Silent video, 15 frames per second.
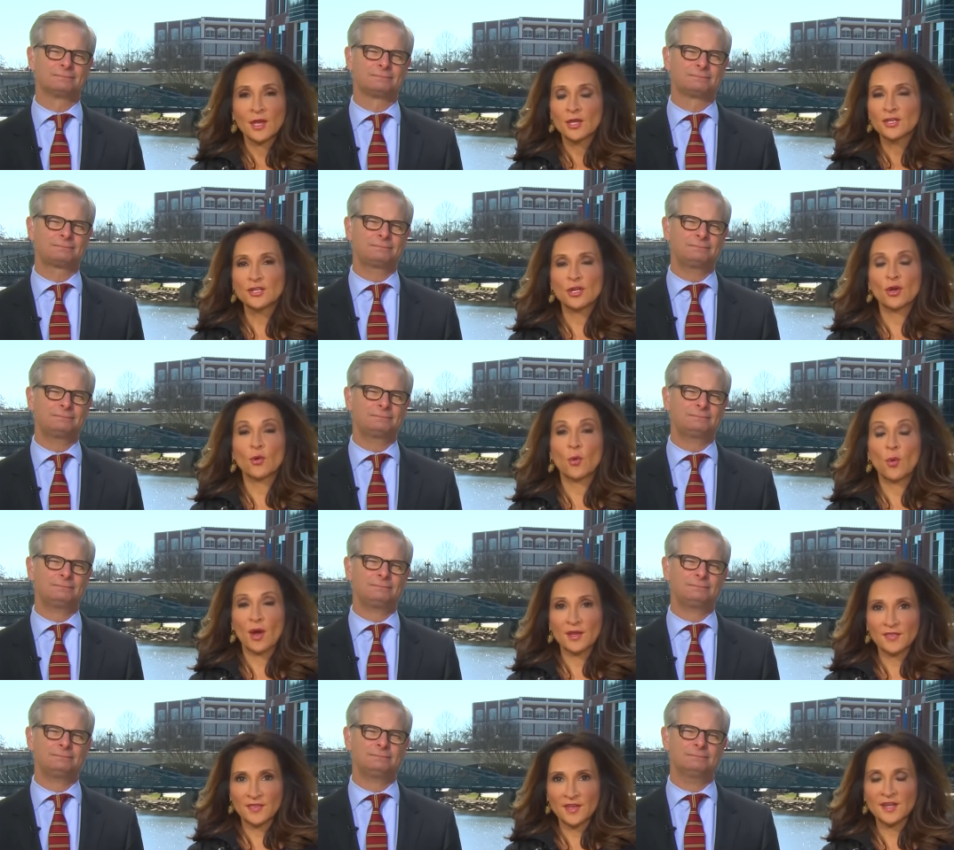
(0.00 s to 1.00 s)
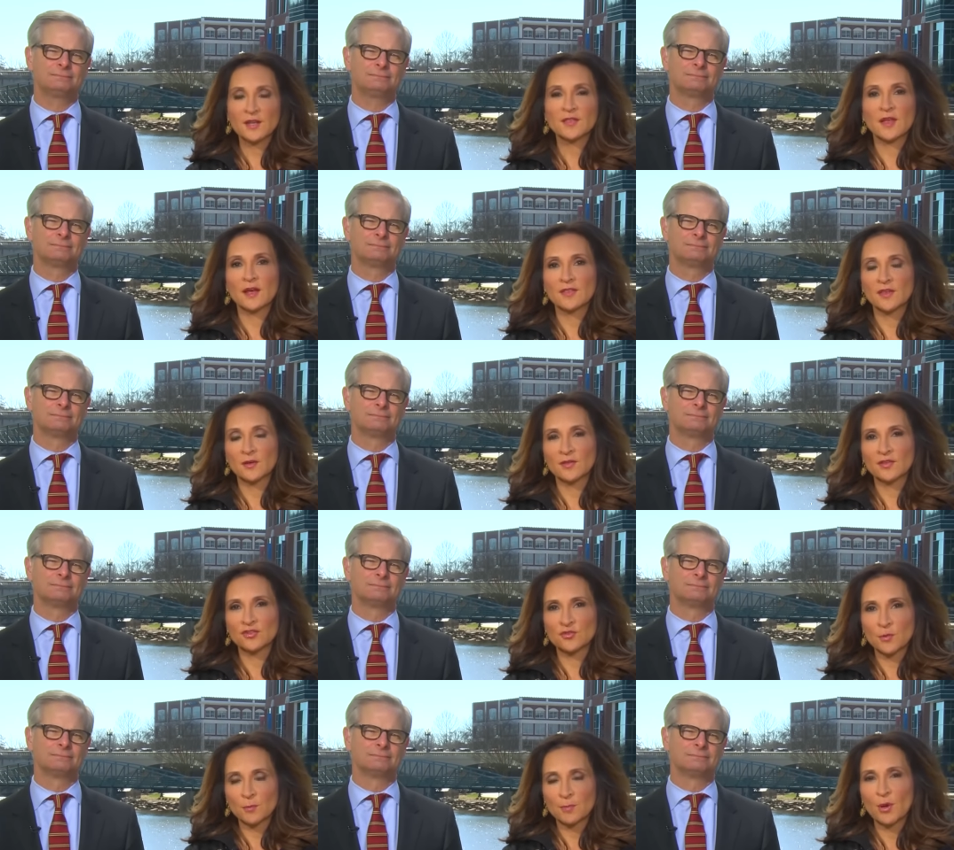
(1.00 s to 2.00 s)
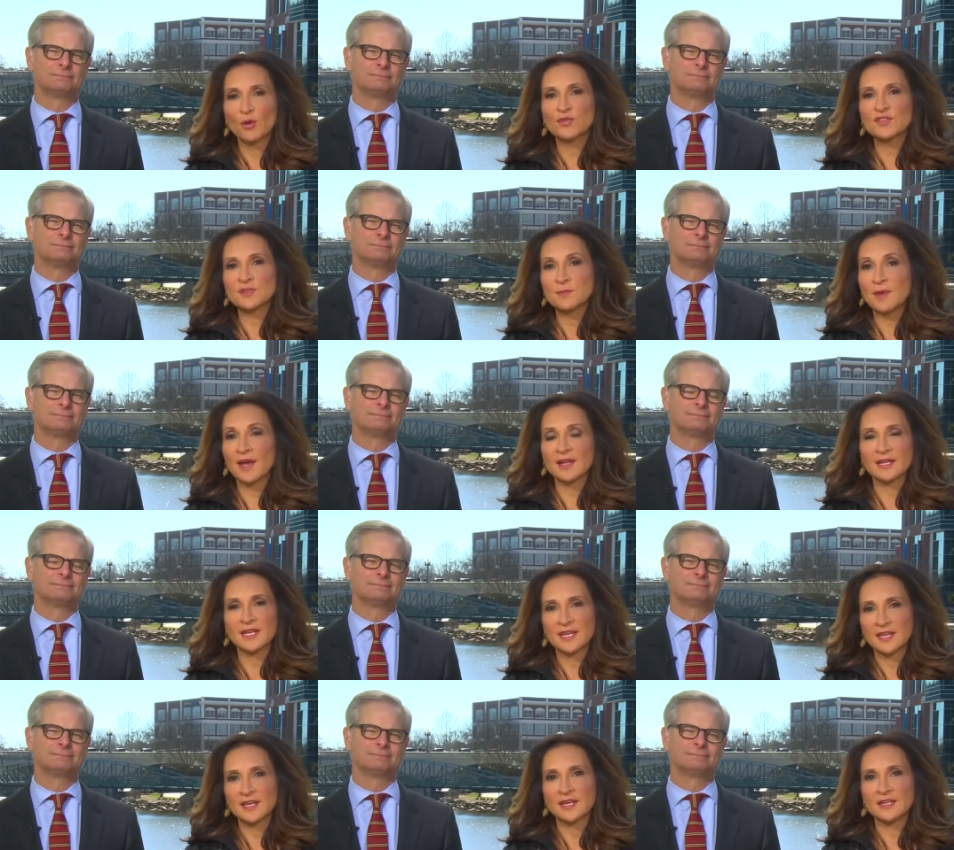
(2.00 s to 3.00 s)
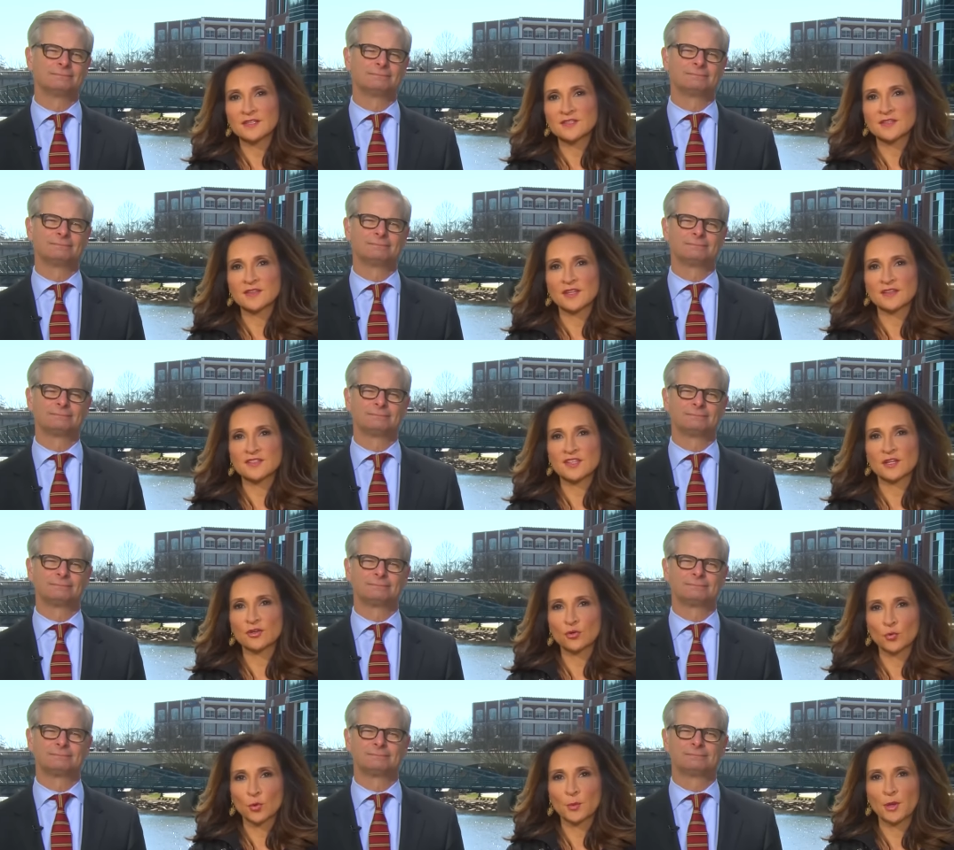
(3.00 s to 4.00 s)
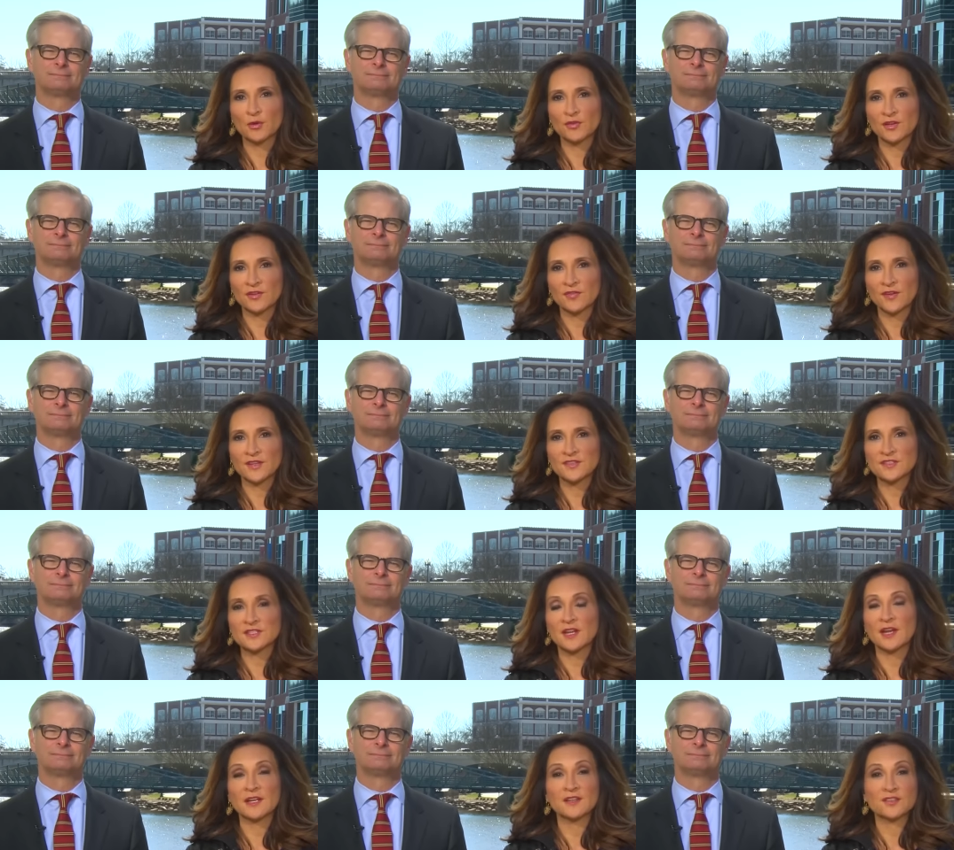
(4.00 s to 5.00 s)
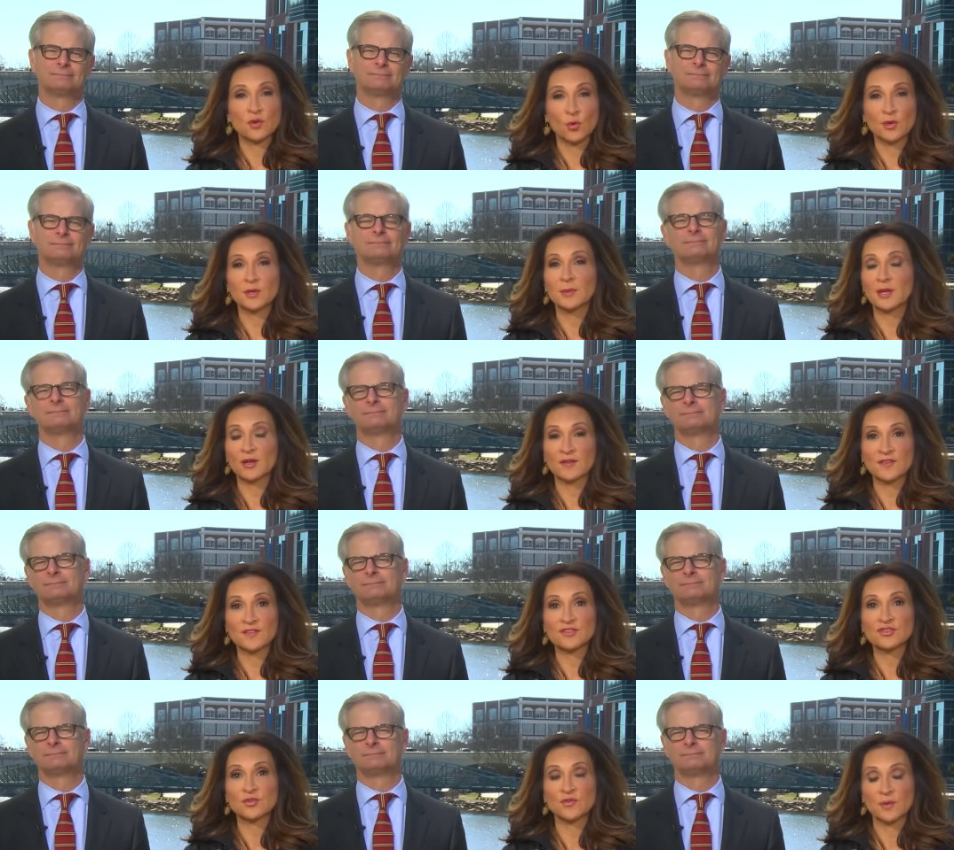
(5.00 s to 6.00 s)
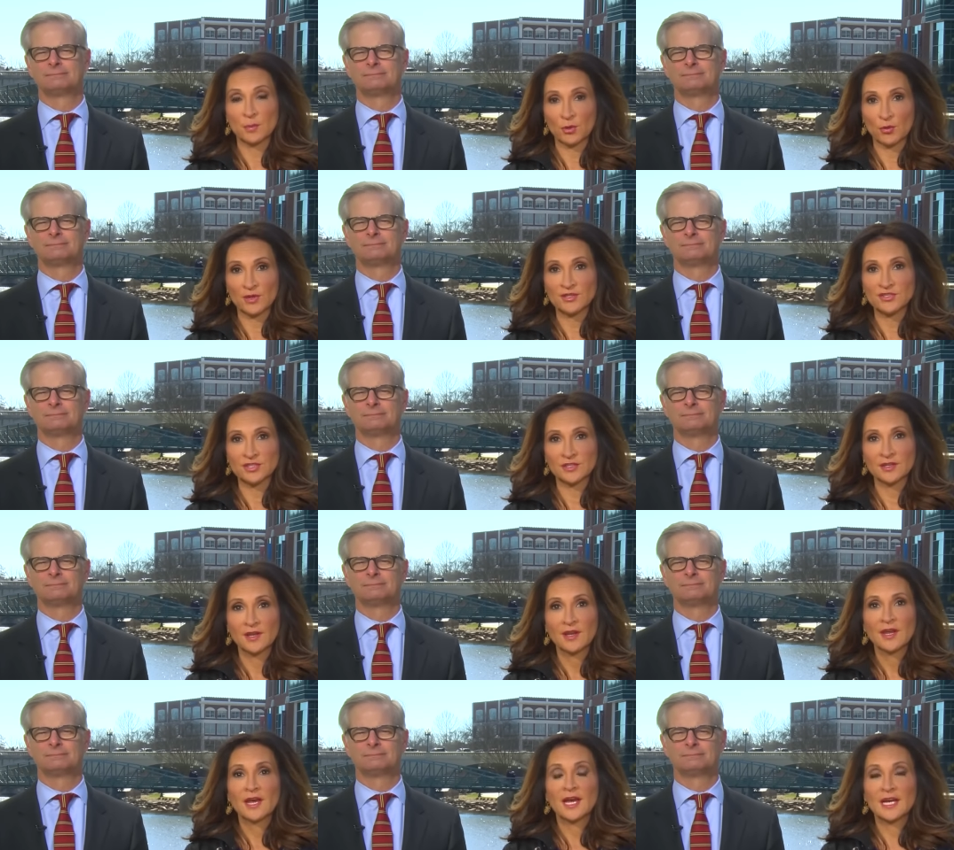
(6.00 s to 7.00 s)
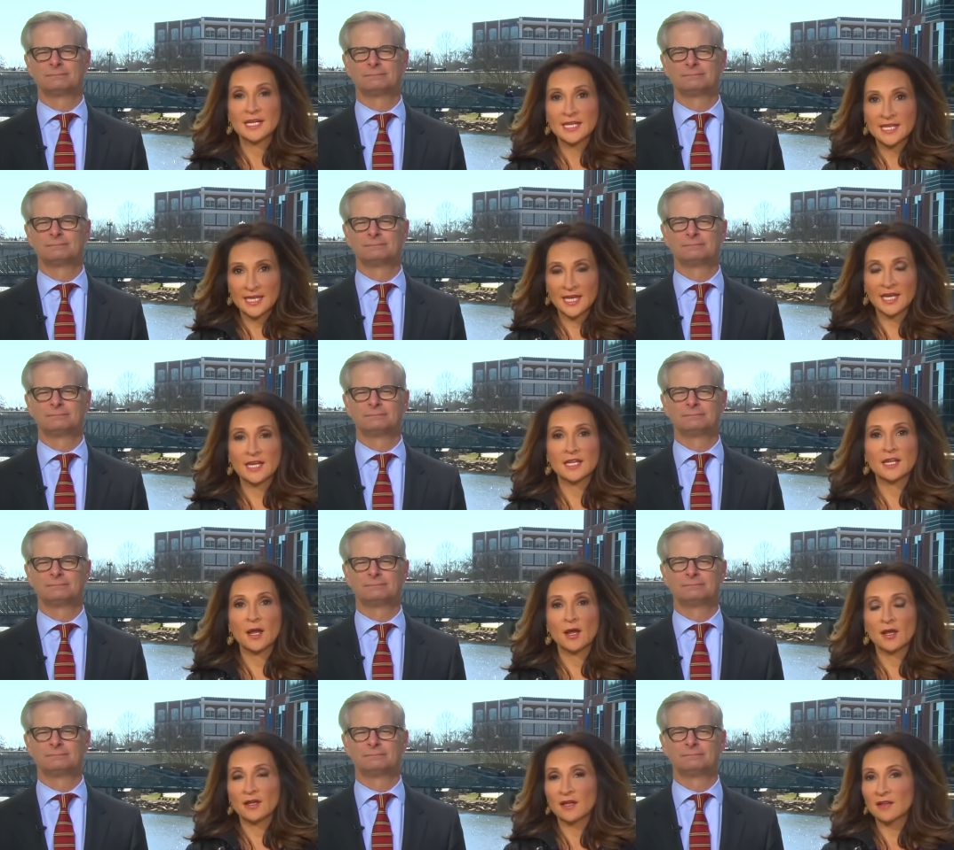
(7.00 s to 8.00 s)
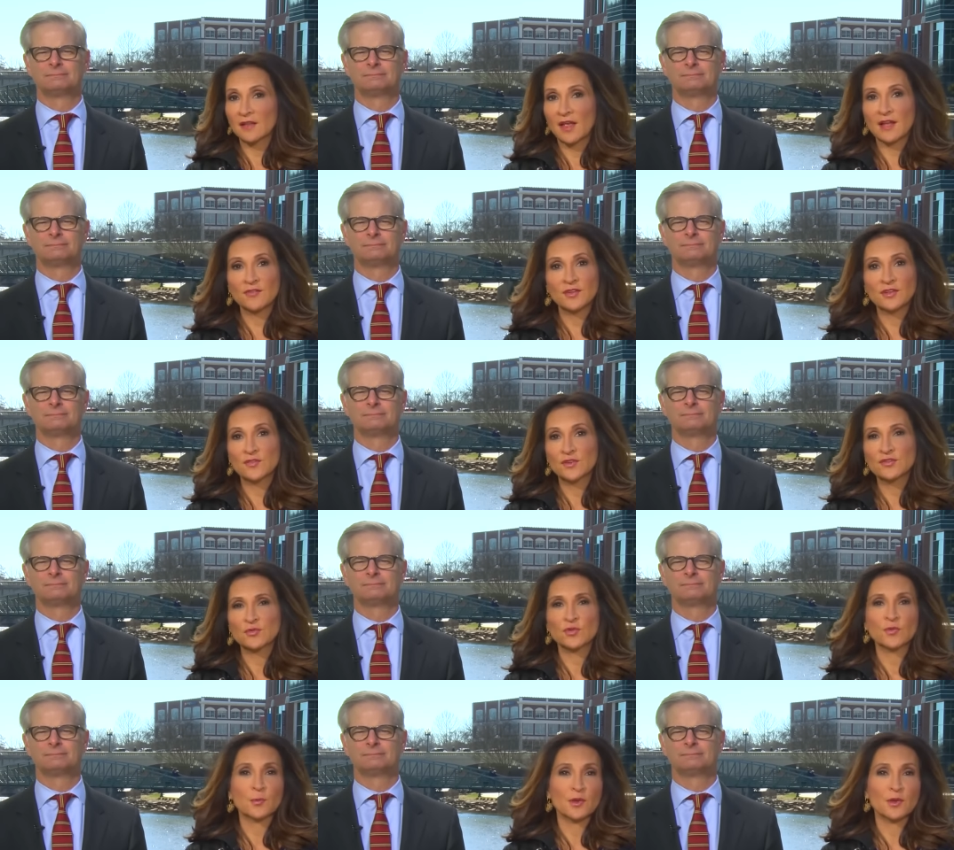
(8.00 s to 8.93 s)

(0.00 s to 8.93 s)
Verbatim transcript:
Speaker 1: You know, I think the, the, the, most amount of heat that Senator Rubio is going to face tonight is going to be on this issue of immigration. Again, uh, a lot of individuals